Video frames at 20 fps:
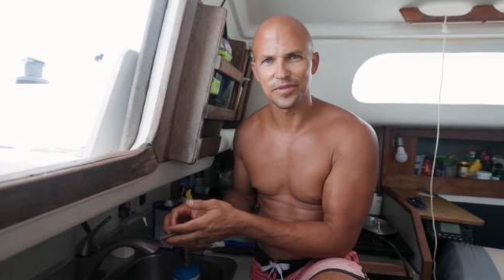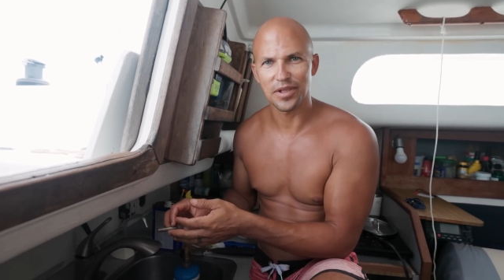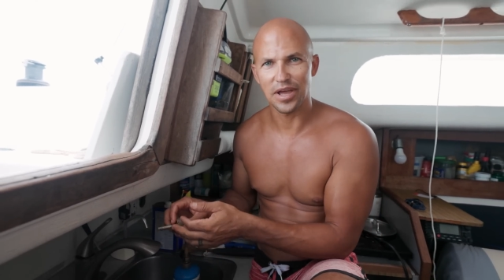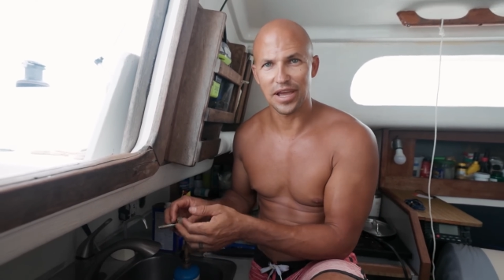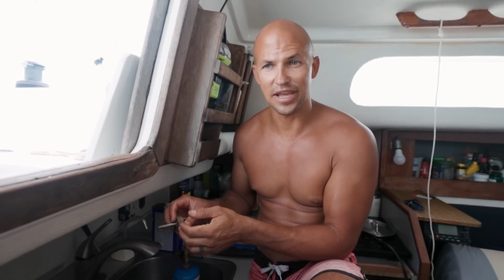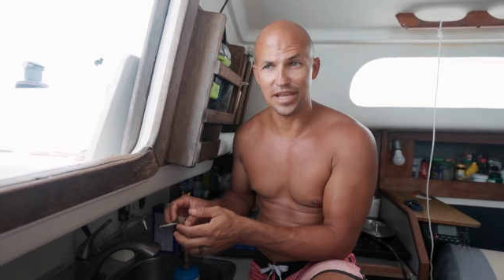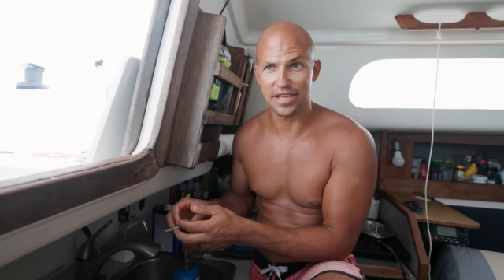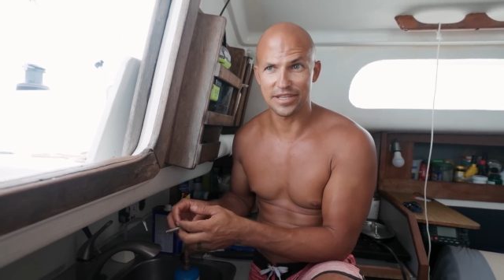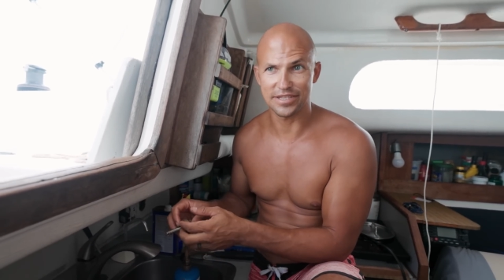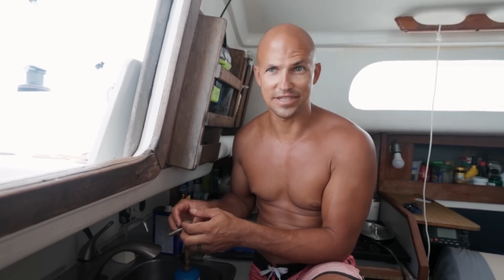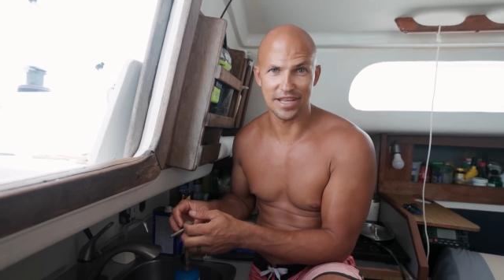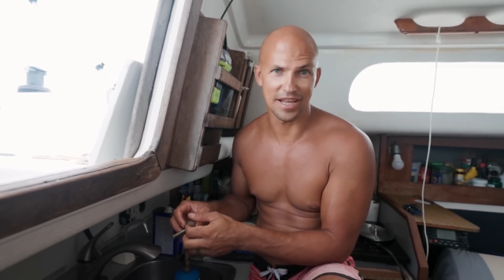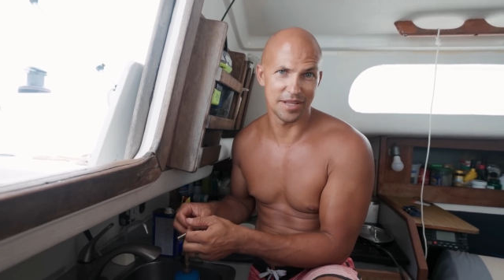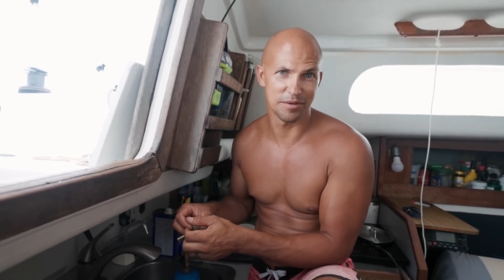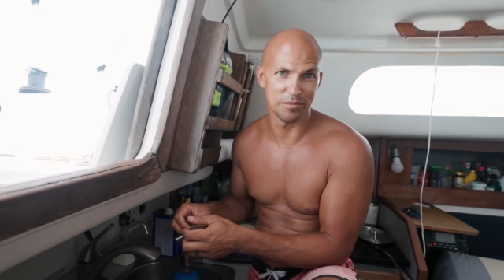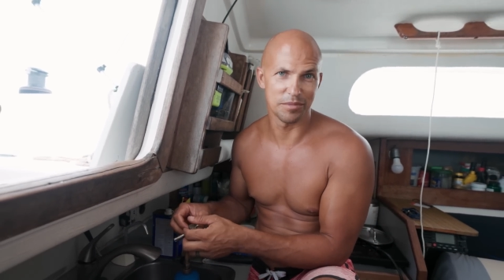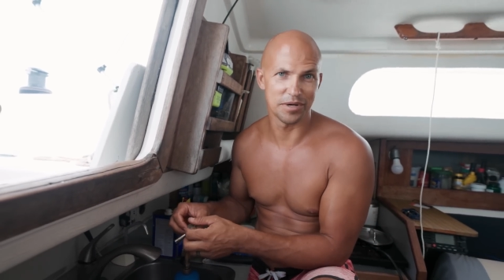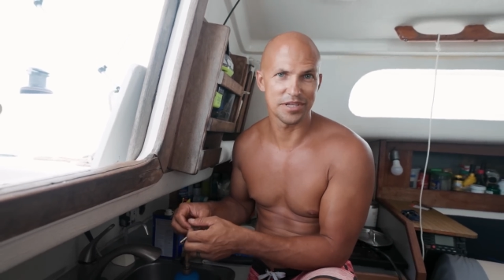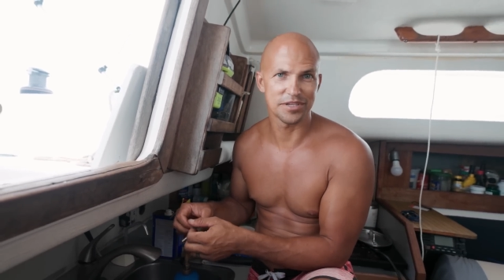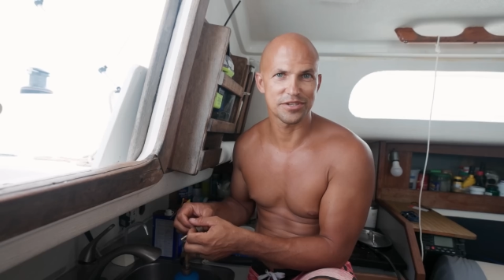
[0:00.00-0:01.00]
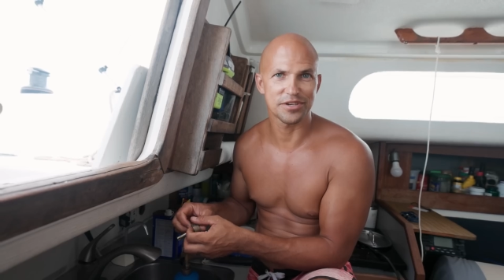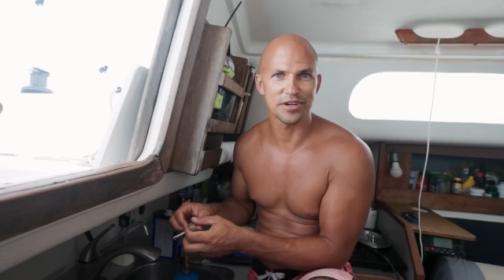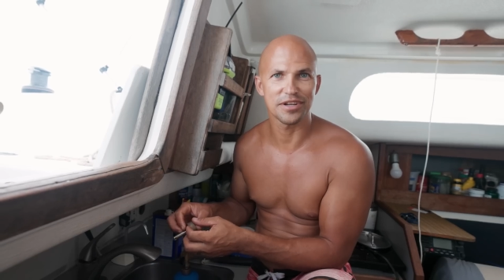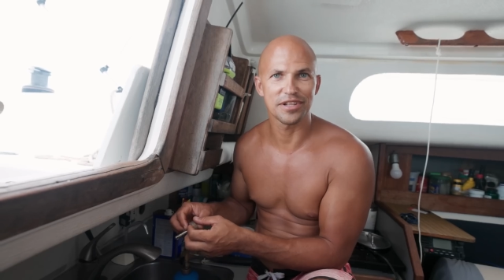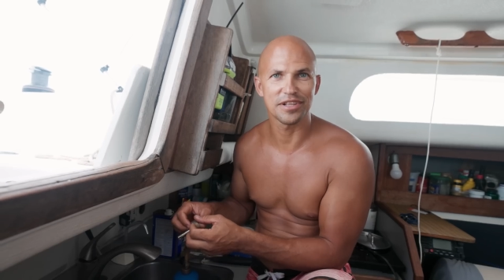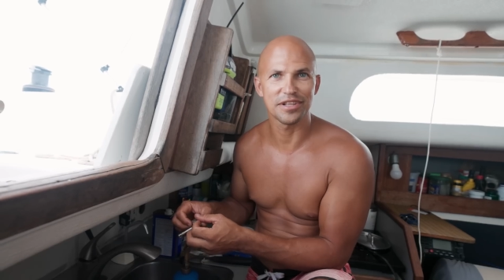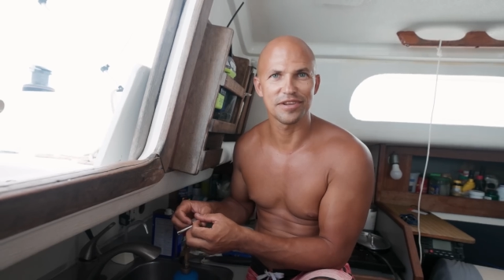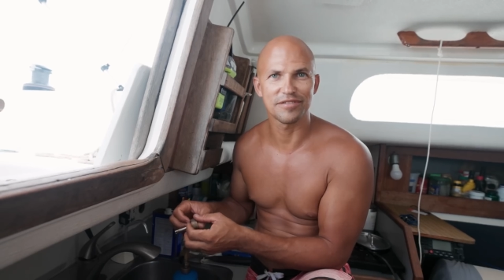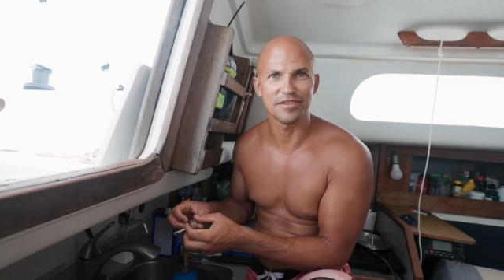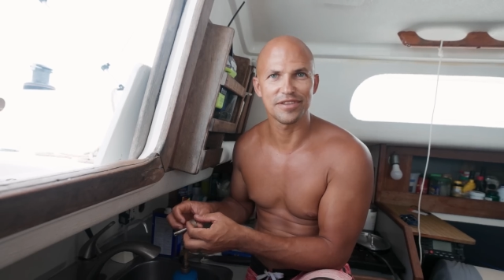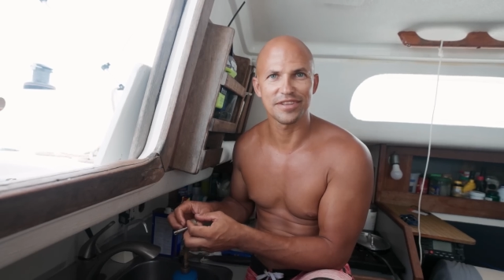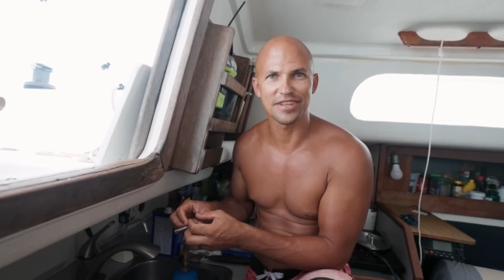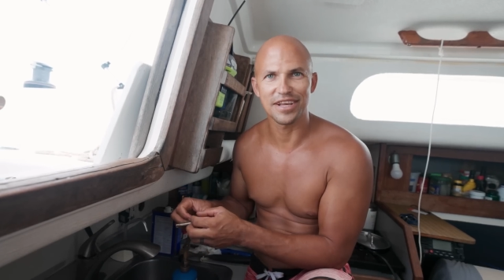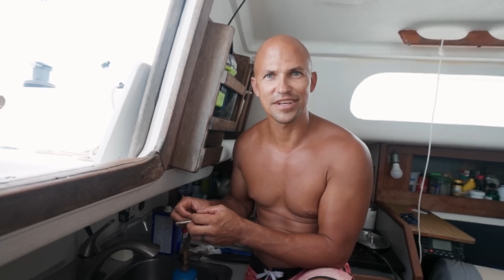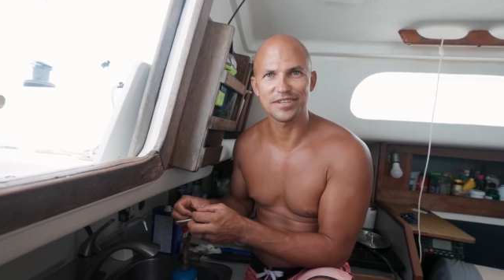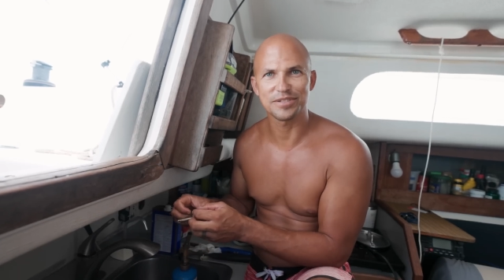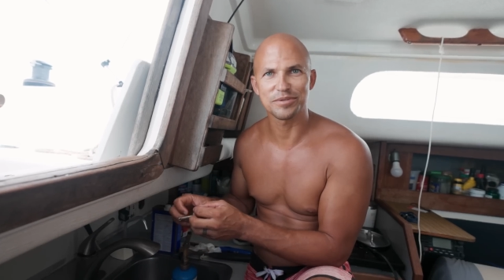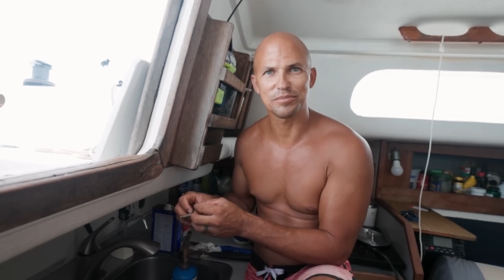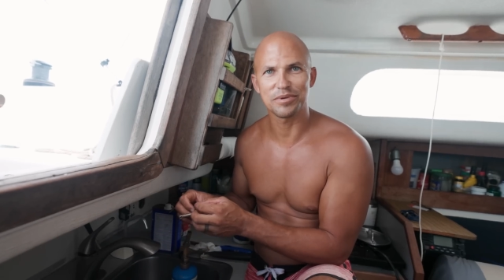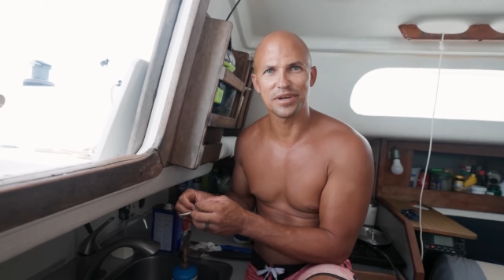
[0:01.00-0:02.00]
I guess anybody trying to lift
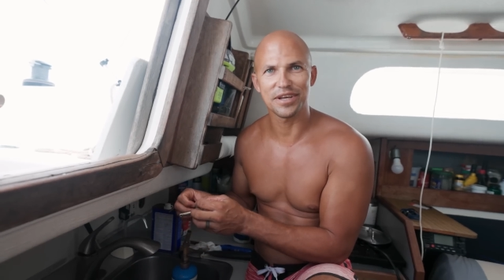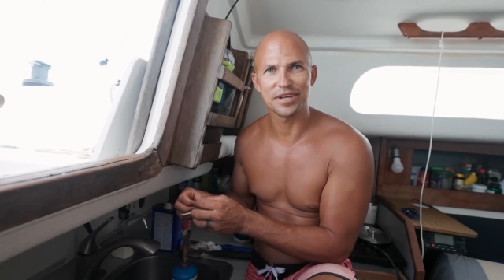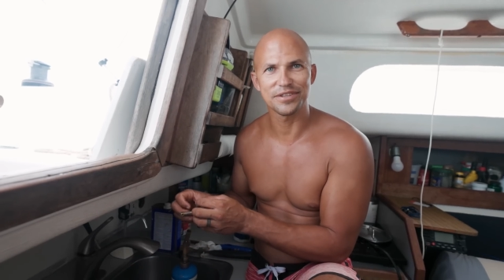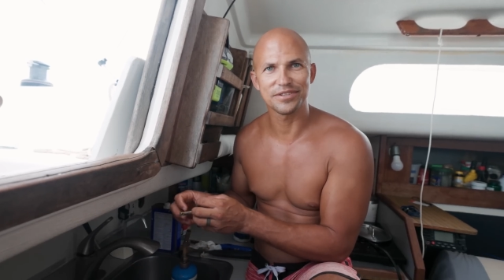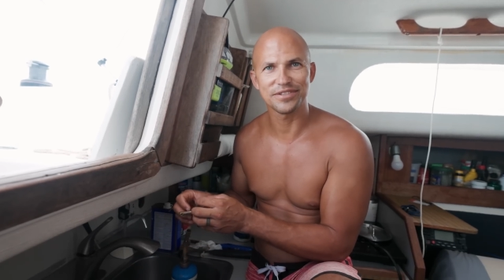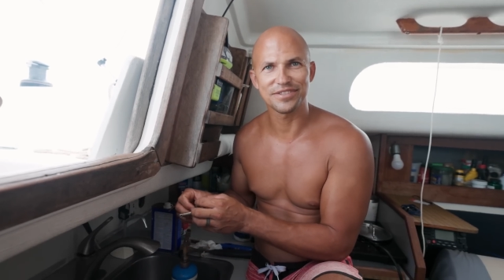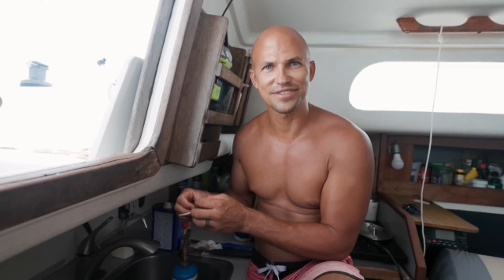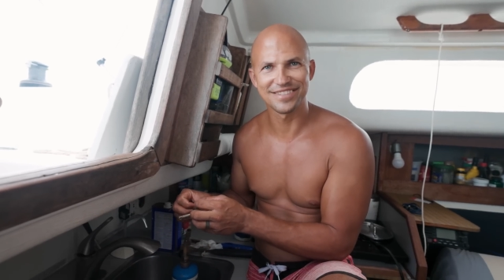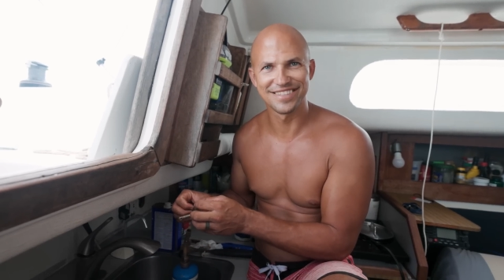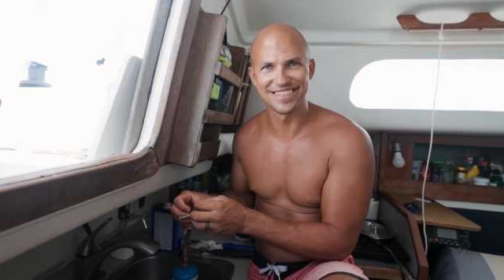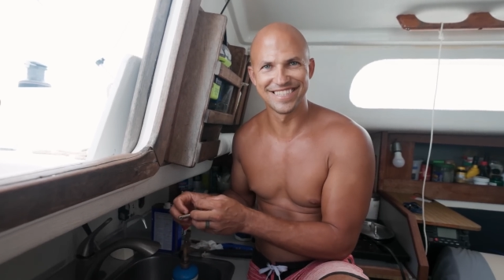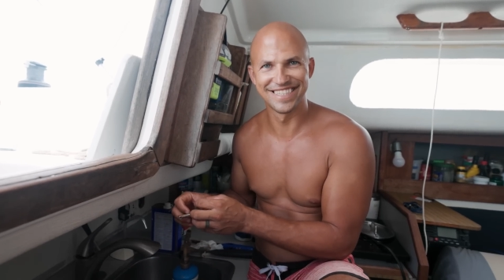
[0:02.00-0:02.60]
1,000 pounds.